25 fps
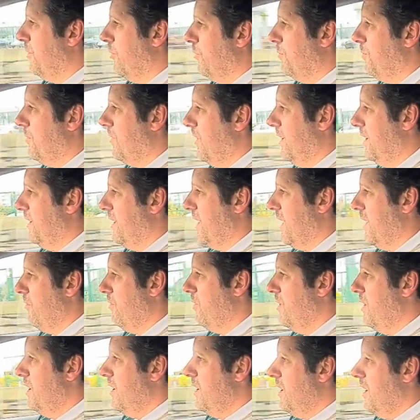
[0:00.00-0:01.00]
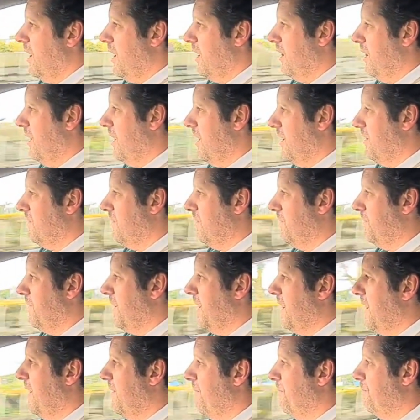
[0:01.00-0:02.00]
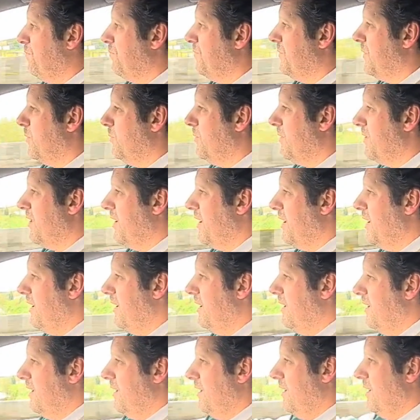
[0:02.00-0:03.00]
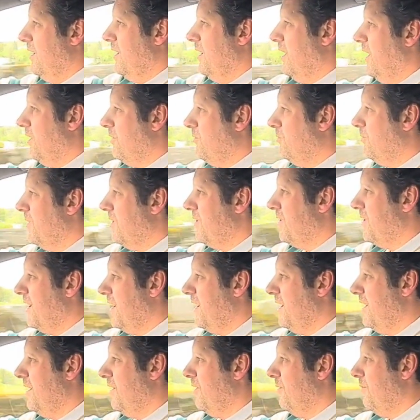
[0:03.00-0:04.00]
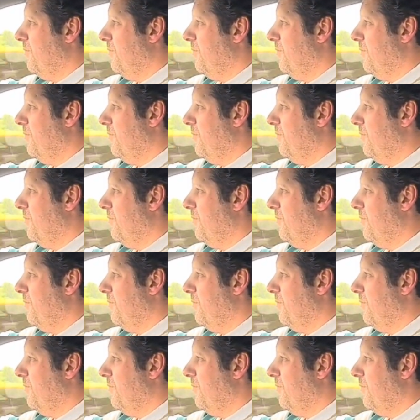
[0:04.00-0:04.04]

upgrade now on a lot of, I don't want to say